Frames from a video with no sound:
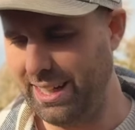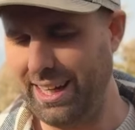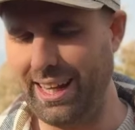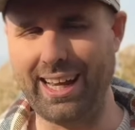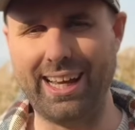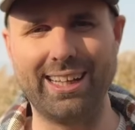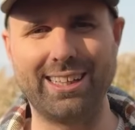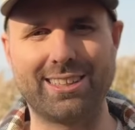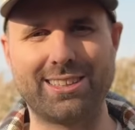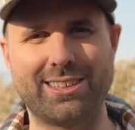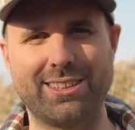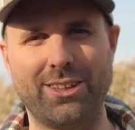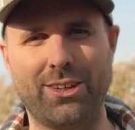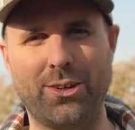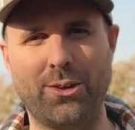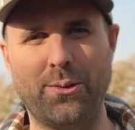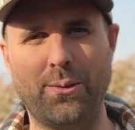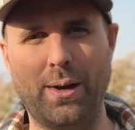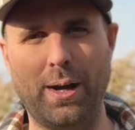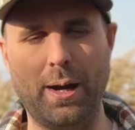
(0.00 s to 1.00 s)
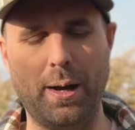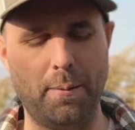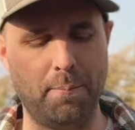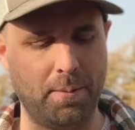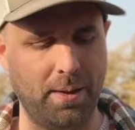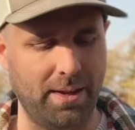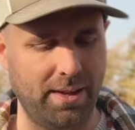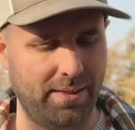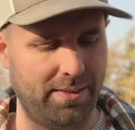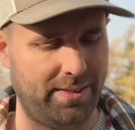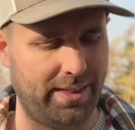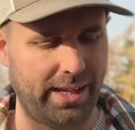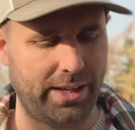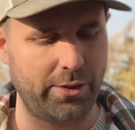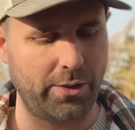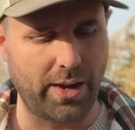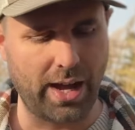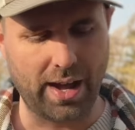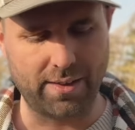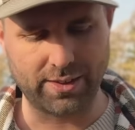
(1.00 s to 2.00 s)
And so there
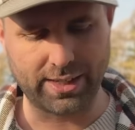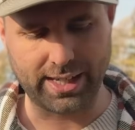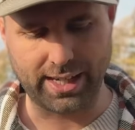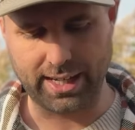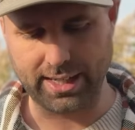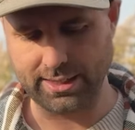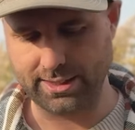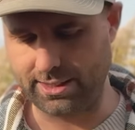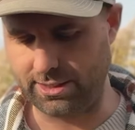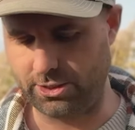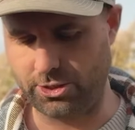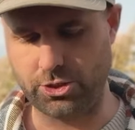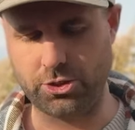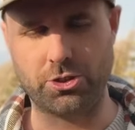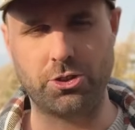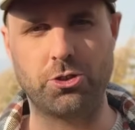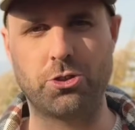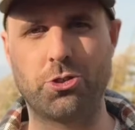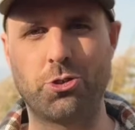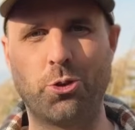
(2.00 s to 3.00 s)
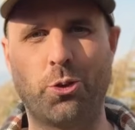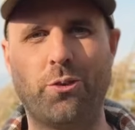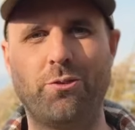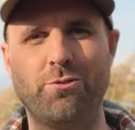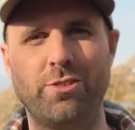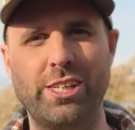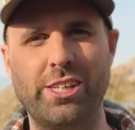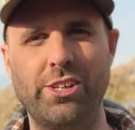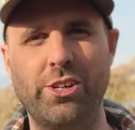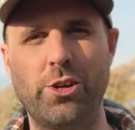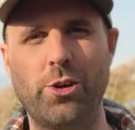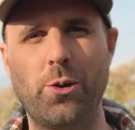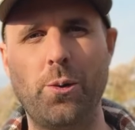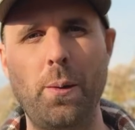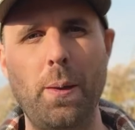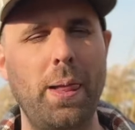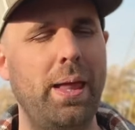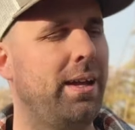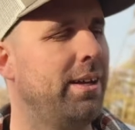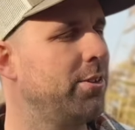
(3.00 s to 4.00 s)
you have it, guys. It's just a short video
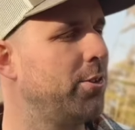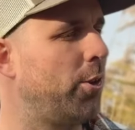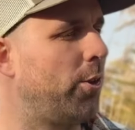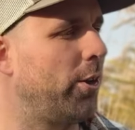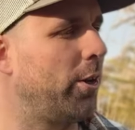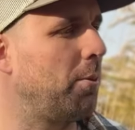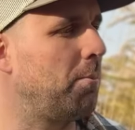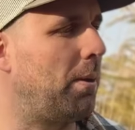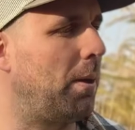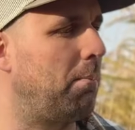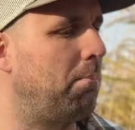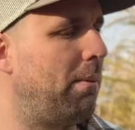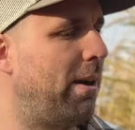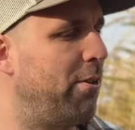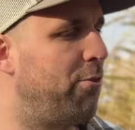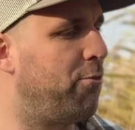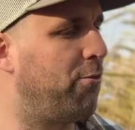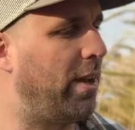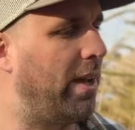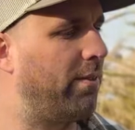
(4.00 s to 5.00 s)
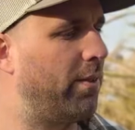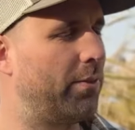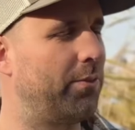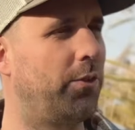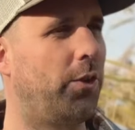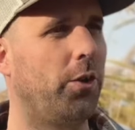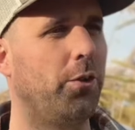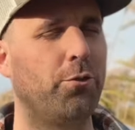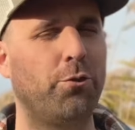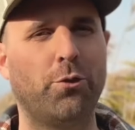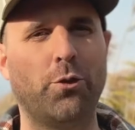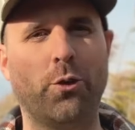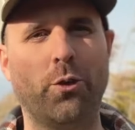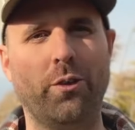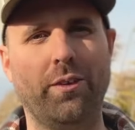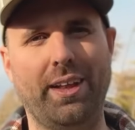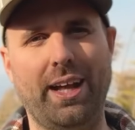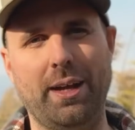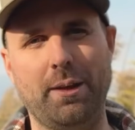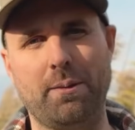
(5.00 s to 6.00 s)
talking about my favorite rod
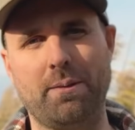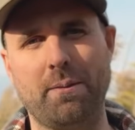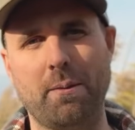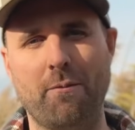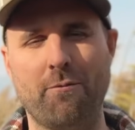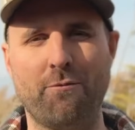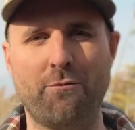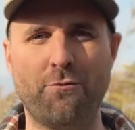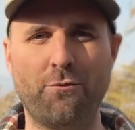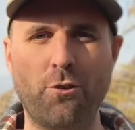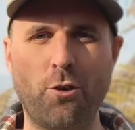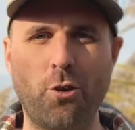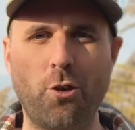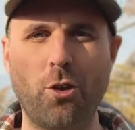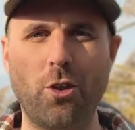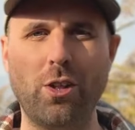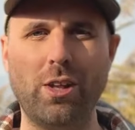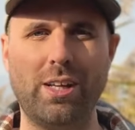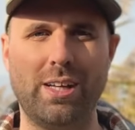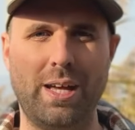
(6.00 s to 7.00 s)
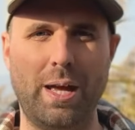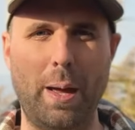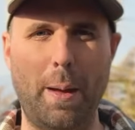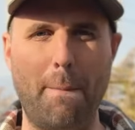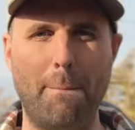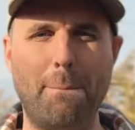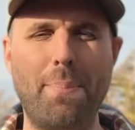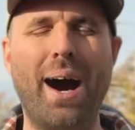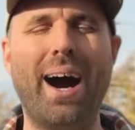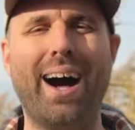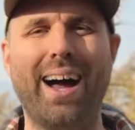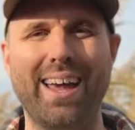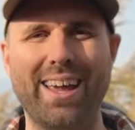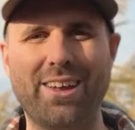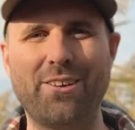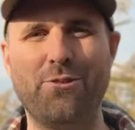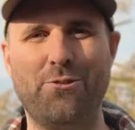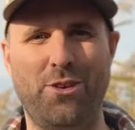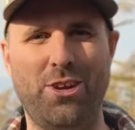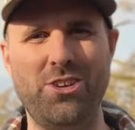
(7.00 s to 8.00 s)
for that fall
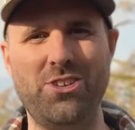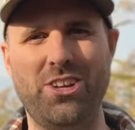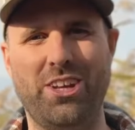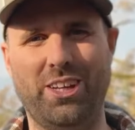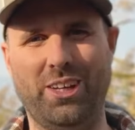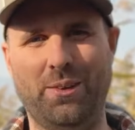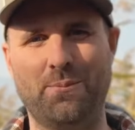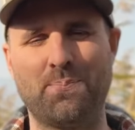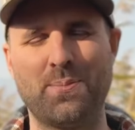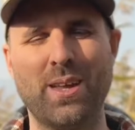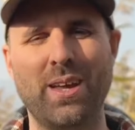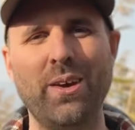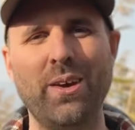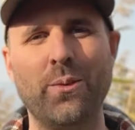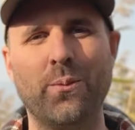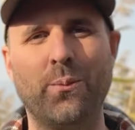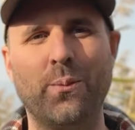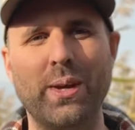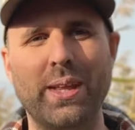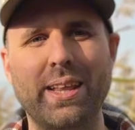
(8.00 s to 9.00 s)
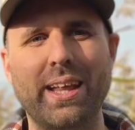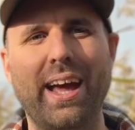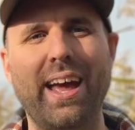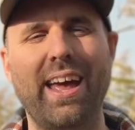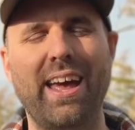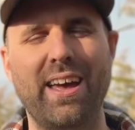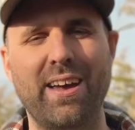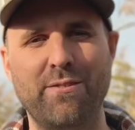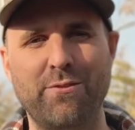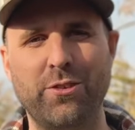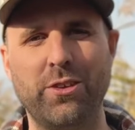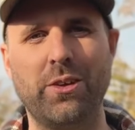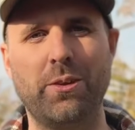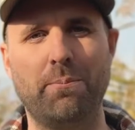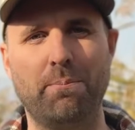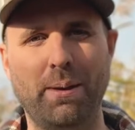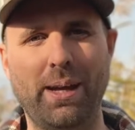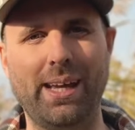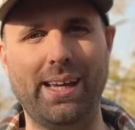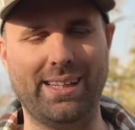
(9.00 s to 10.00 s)
pike fishing with heavier
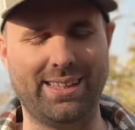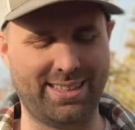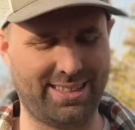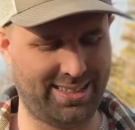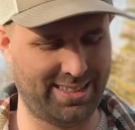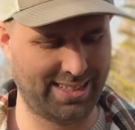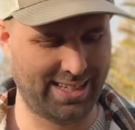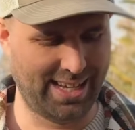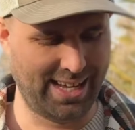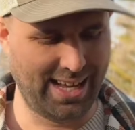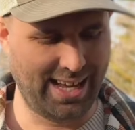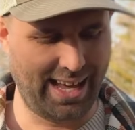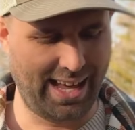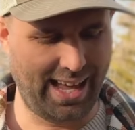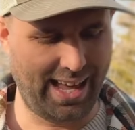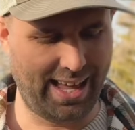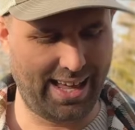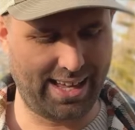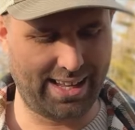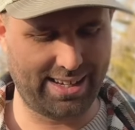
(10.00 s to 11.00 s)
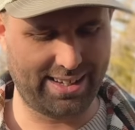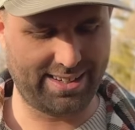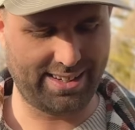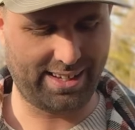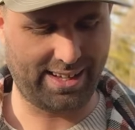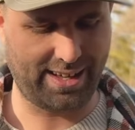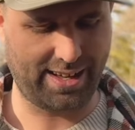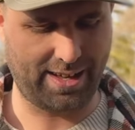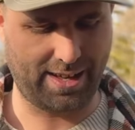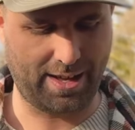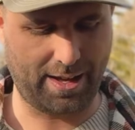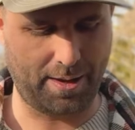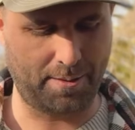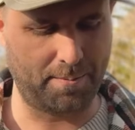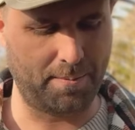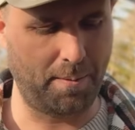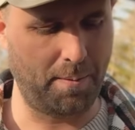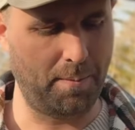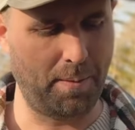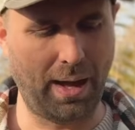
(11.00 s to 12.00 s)
baits. And
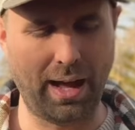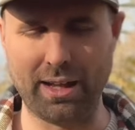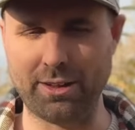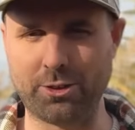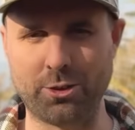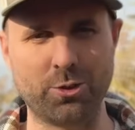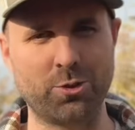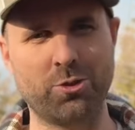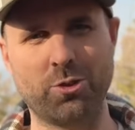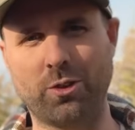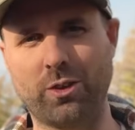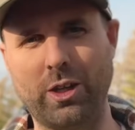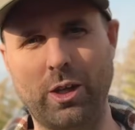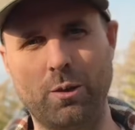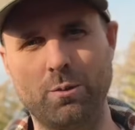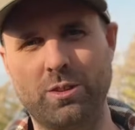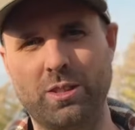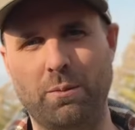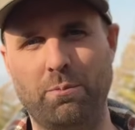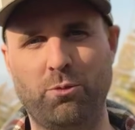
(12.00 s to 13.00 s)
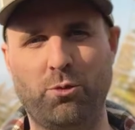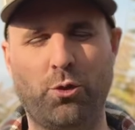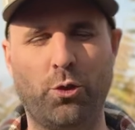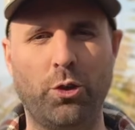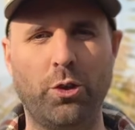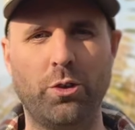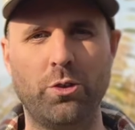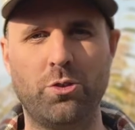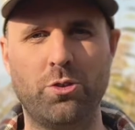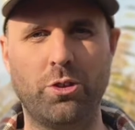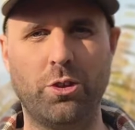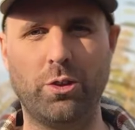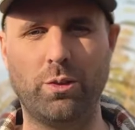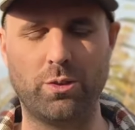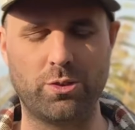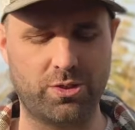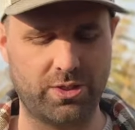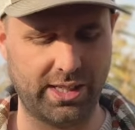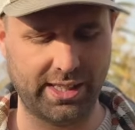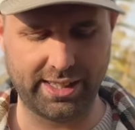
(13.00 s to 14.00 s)
I'll do some close-ups for you so
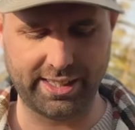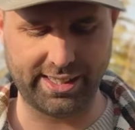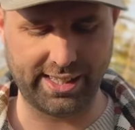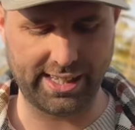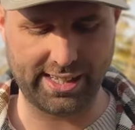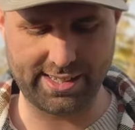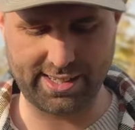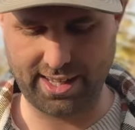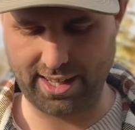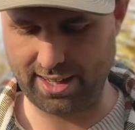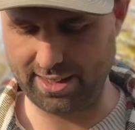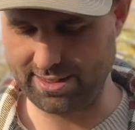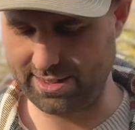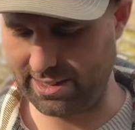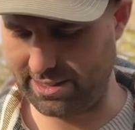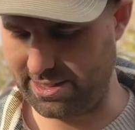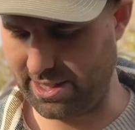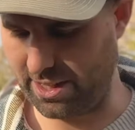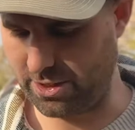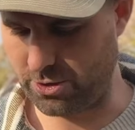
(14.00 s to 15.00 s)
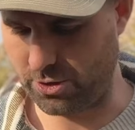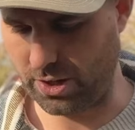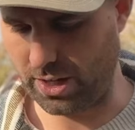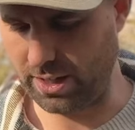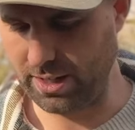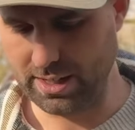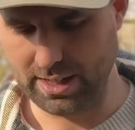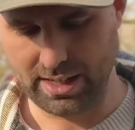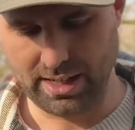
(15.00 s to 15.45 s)
you'll see the details, etc.